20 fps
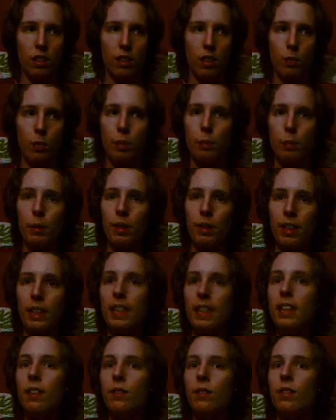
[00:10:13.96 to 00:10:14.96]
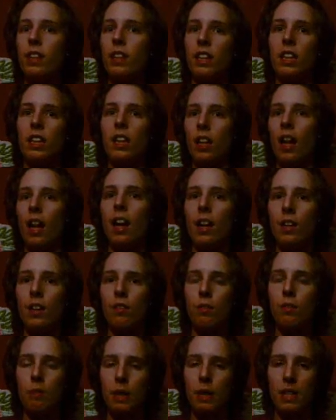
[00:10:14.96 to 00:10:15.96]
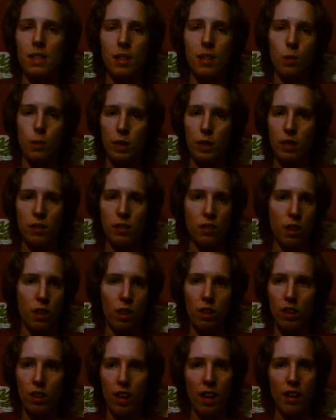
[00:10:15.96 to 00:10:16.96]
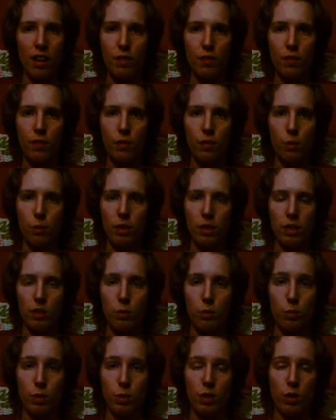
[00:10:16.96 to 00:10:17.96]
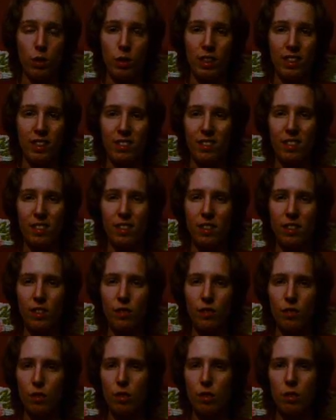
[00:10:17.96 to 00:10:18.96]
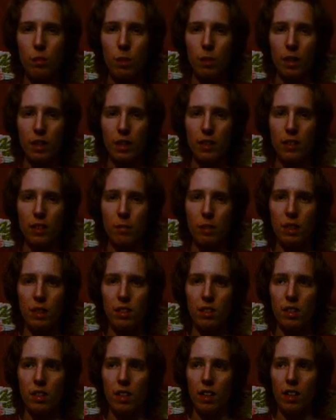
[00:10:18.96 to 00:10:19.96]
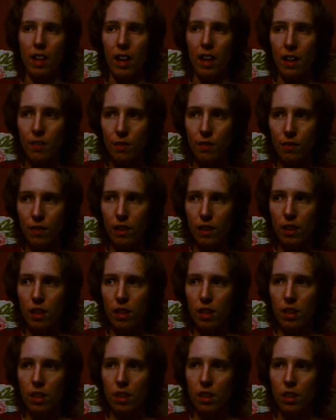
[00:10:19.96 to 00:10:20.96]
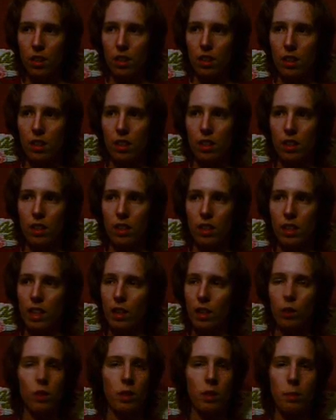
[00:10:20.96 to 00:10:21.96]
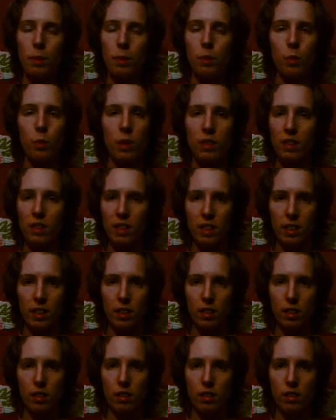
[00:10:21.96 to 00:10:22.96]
that we believe in life, means that we are not life. We, we don't exist in the first place because life can only be one thing.